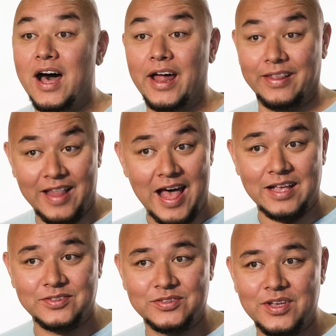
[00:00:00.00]

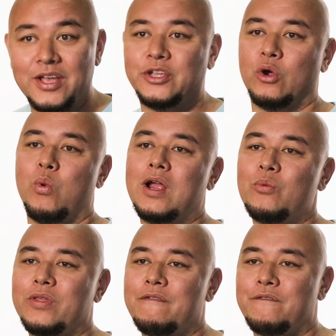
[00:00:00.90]
Unless you're
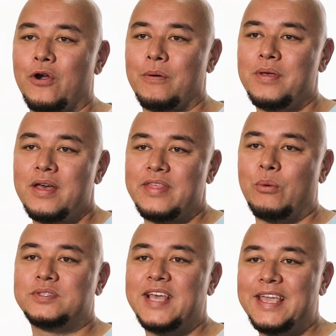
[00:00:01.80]
working with a firm
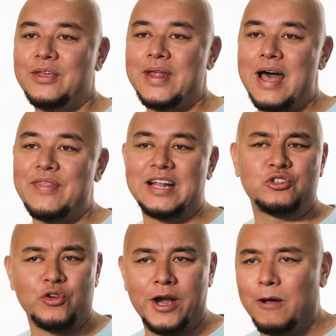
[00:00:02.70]
that will take you down that
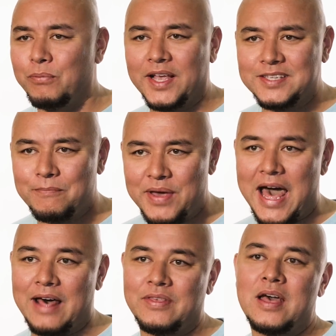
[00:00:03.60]
trailblazing
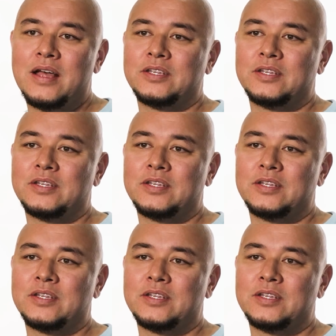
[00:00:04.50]
path